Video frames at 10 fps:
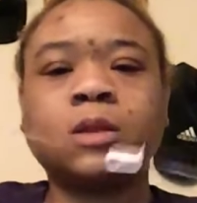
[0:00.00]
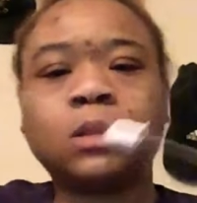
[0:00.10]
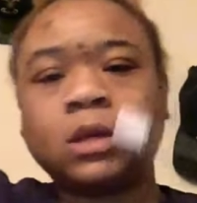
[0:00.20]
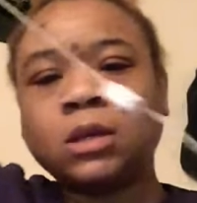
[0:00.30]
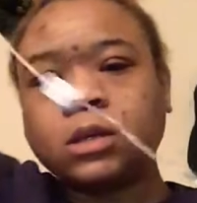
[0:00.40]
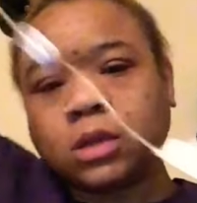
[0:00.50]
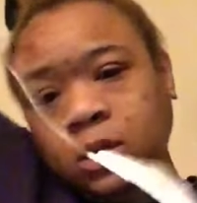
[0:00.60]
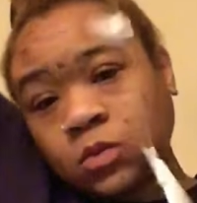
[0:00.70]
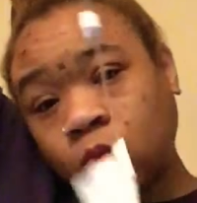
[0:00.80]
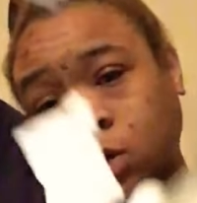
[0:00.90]
this
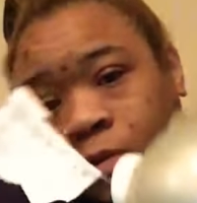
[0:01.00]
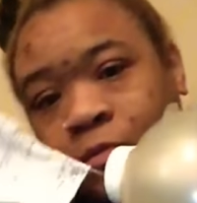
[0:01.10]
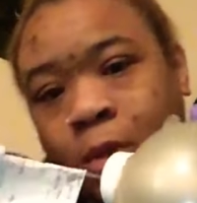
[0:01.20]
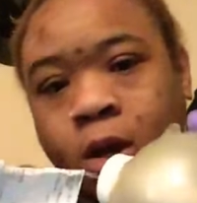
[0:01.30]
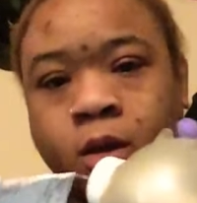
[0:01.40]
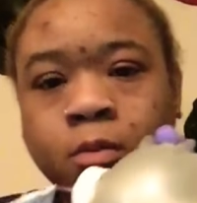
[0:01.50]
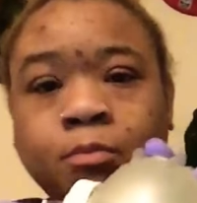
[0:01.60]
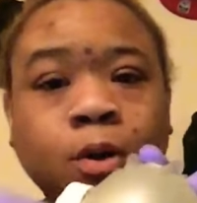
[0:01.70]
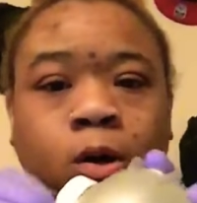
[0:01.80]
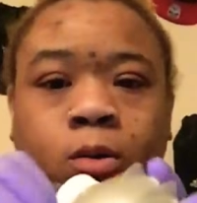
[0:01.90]
is one of my
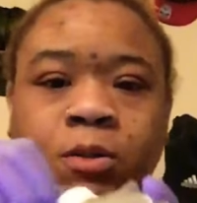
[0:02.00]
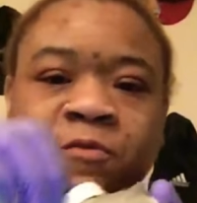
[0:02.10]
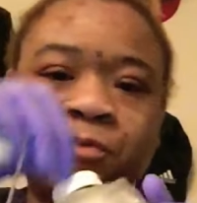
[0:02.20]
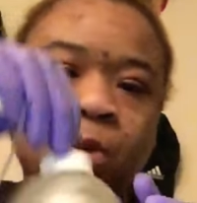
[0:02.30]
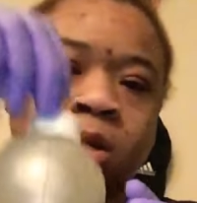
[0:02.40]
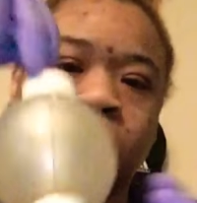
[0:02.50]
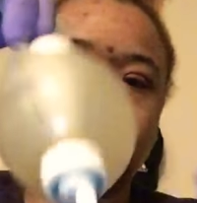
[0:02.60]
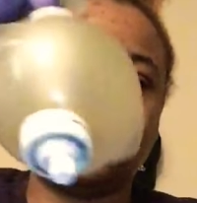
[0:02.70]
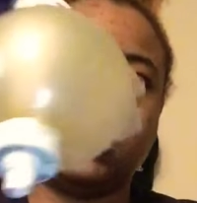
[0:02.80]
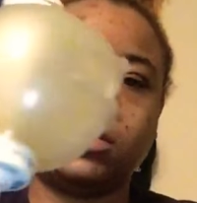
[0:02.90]
balls of
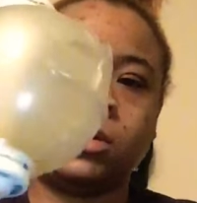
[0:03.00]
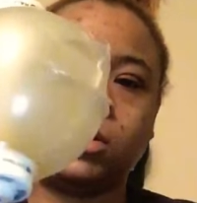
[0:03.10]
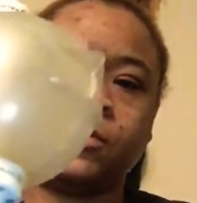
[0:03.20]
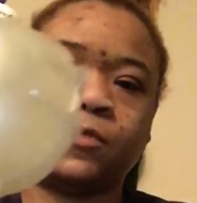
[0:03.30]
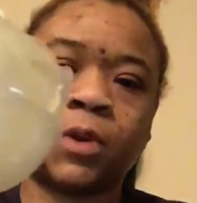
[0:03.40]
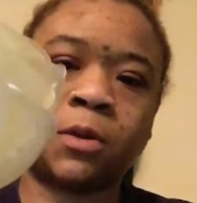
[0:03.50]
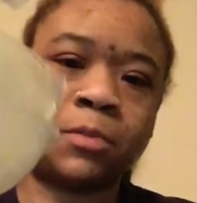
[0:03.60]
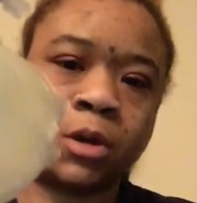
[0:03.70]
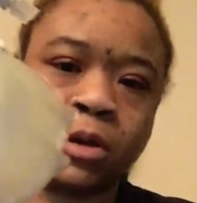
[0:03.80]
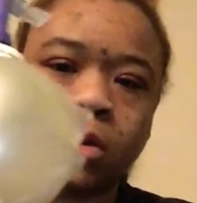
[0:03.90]
medicine. It's very
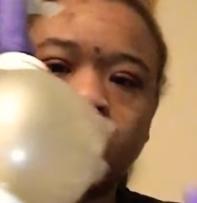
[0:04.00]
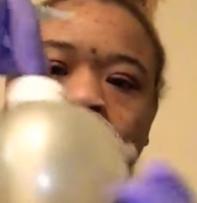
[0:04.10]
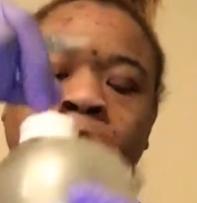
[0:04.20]
big.